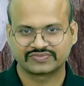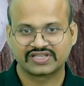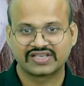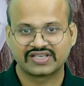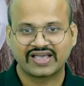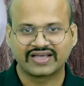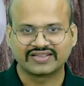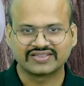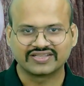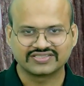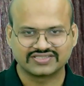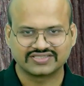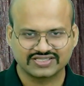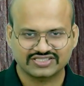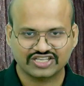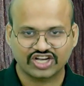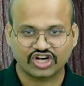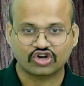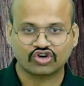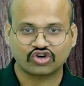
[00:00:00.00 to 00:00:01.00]
And this is
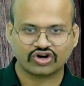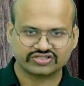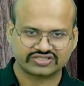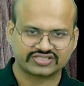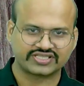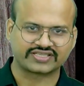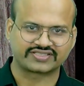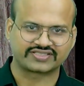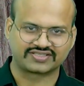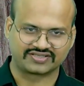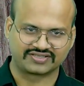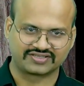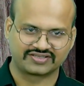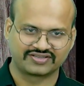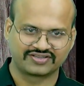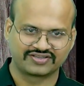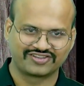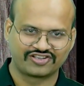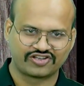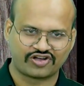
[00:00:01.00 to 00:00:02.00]
a cross section
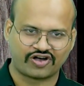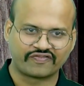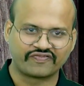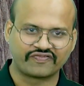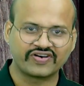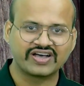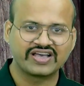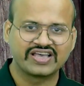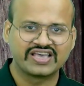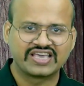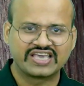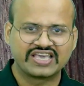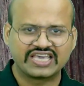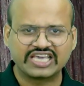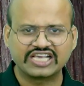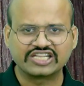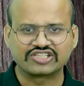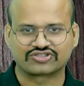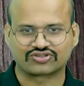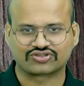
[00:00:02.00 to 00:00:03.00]
of a
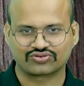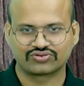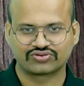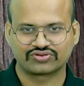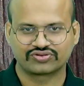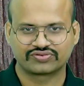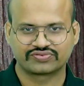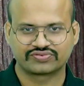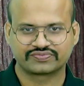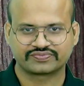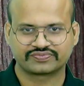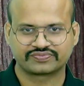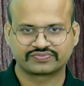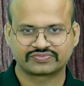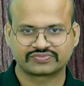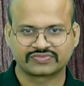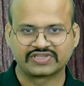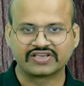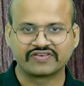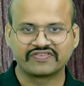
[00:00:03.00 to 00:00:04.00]
hailstone.
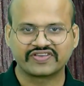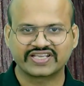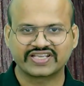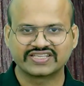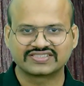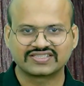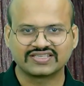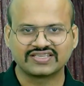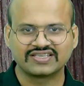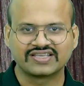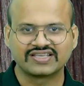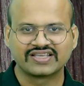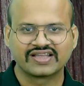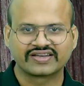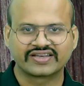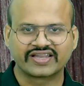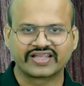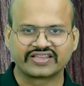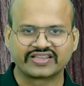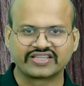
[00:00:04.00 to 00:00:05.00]
Here we can see
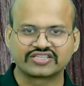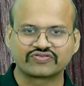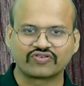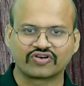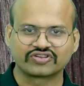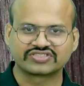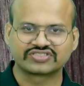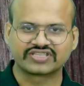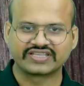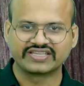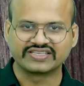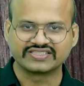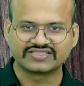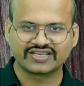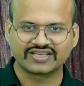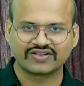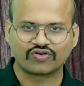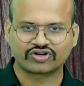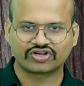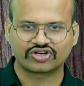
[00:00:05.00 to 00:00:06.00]
that this was the initial water